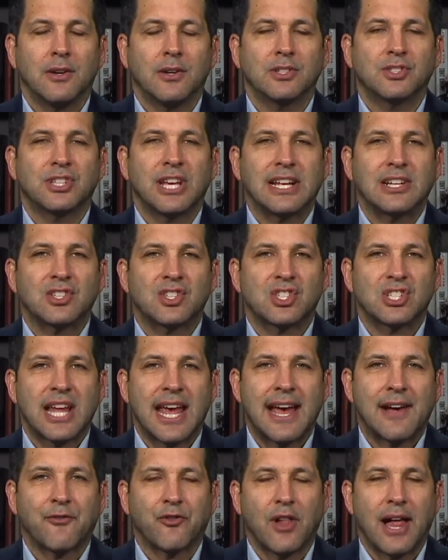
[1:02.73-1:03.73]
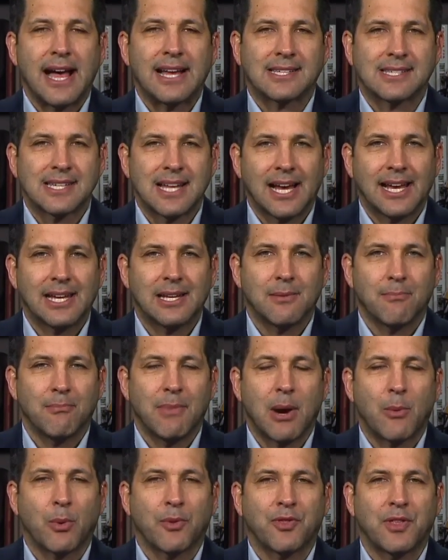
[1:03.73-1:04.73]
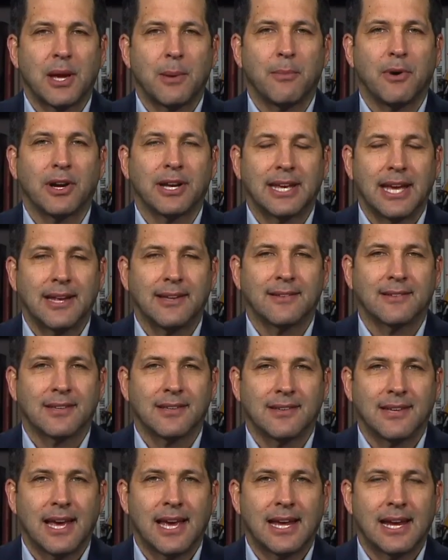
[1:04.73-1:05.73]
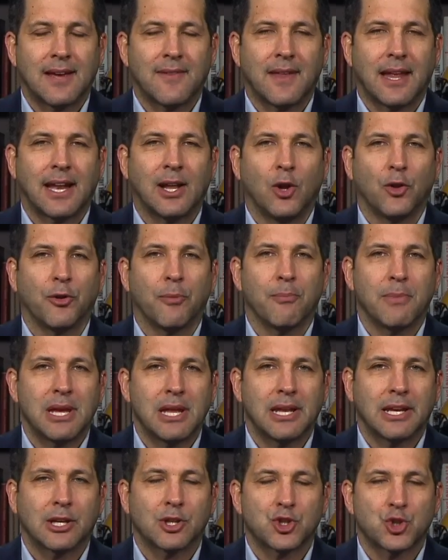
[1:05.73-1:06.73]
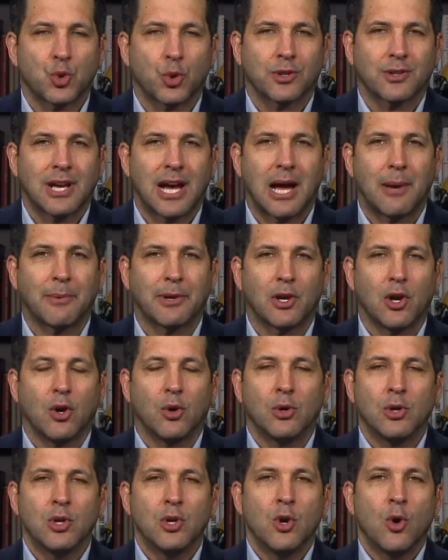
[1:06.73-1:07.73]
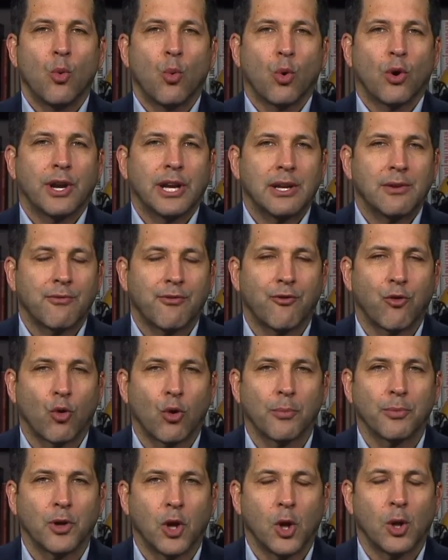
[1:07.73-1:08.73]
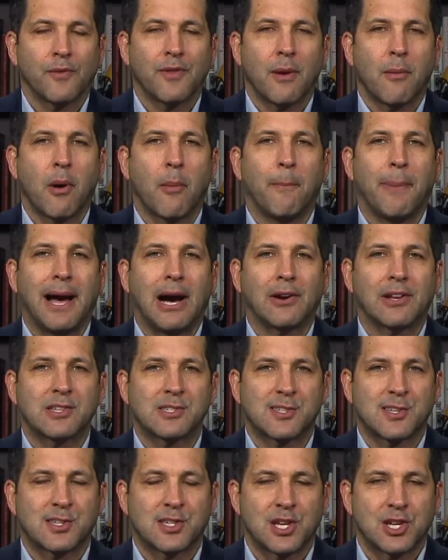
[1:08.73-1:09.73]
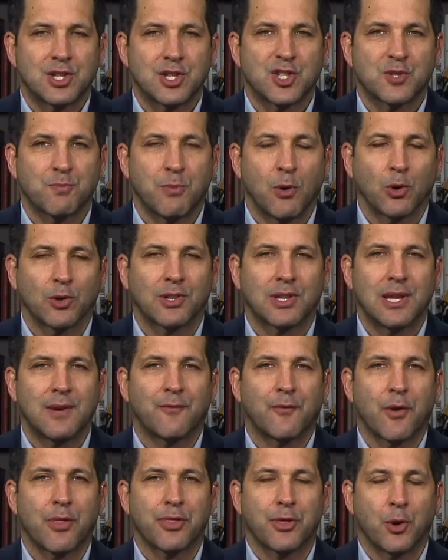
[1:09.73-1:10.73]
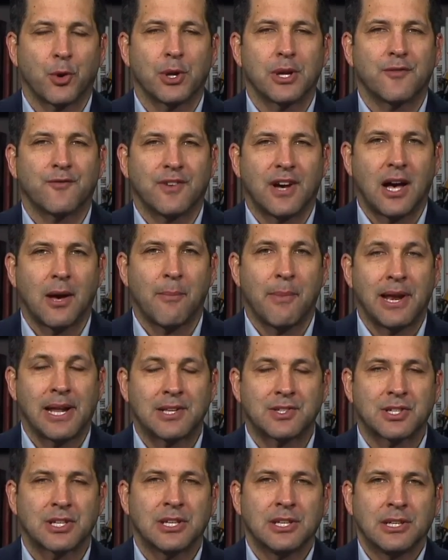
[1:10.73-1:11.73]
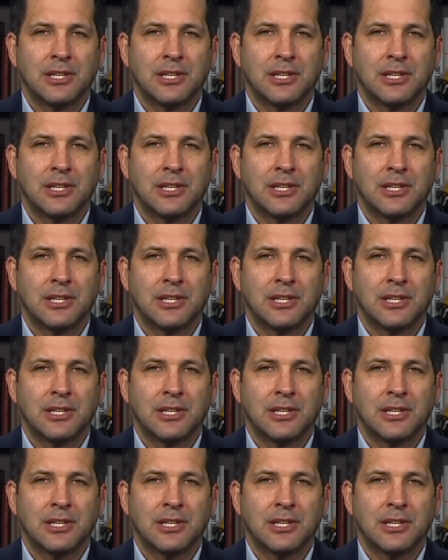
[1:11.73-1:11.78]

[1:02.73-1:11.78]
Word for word: Saints staff last night, met with them again today, and then held a meeting a short time ago where he informed all of them about his decision, spoke to them for 35 minutes,